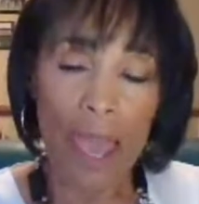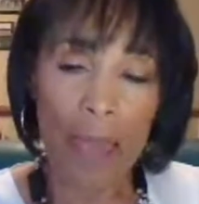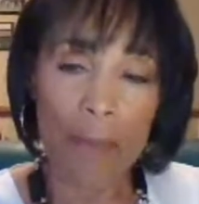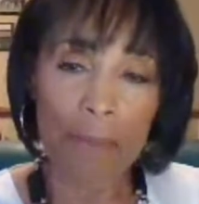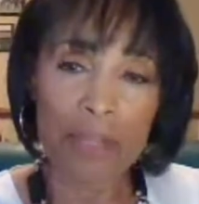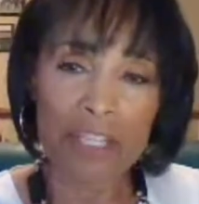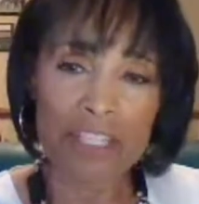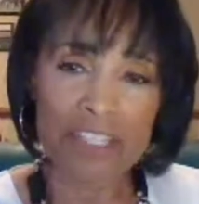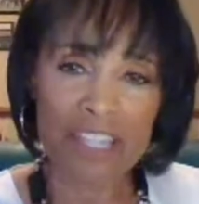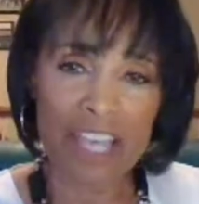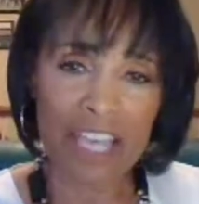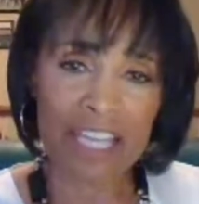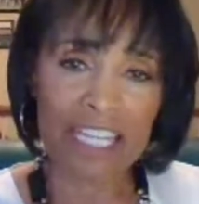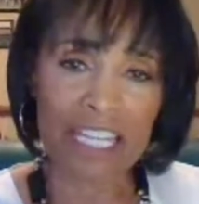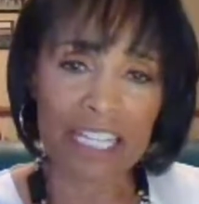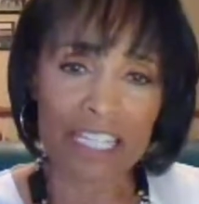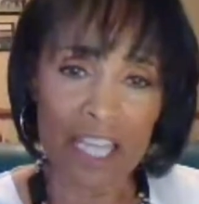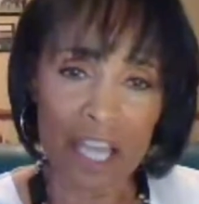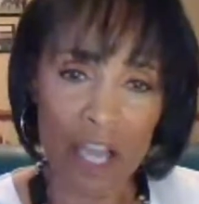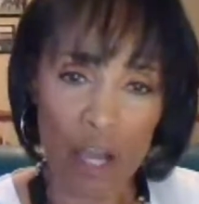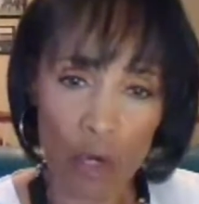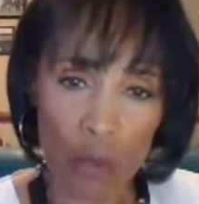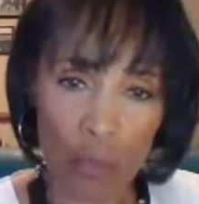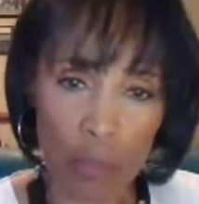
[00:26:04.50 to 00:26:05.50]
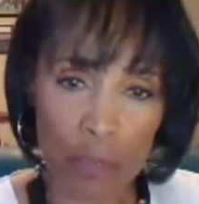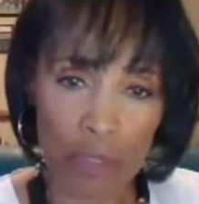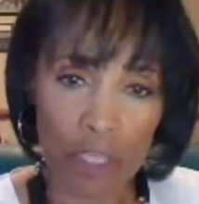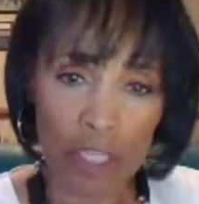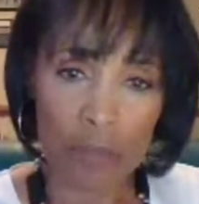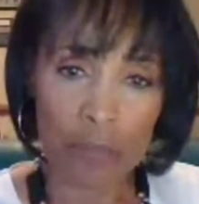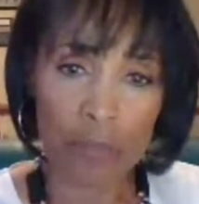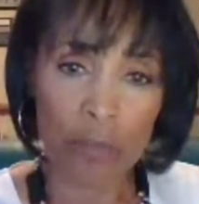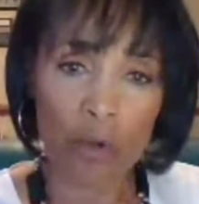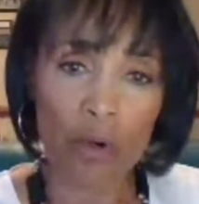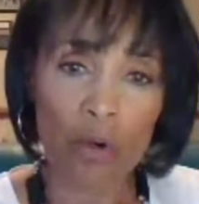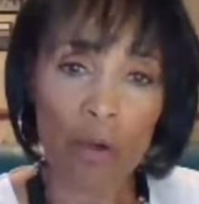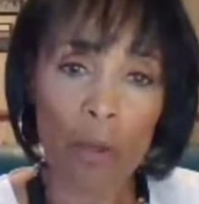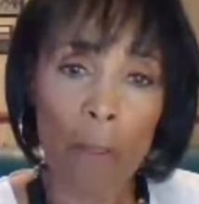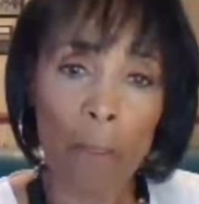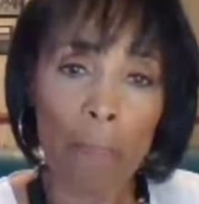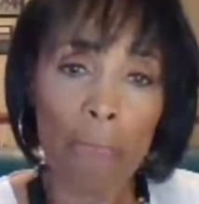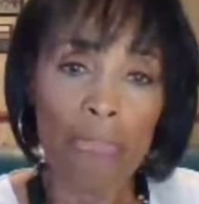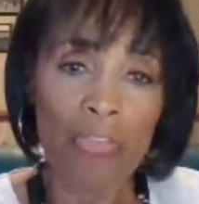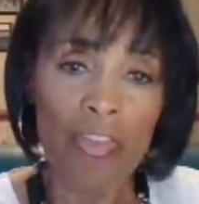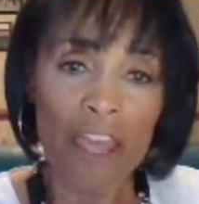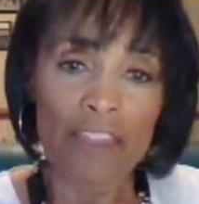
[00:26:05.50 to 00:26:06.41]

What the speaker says: habits that can help people?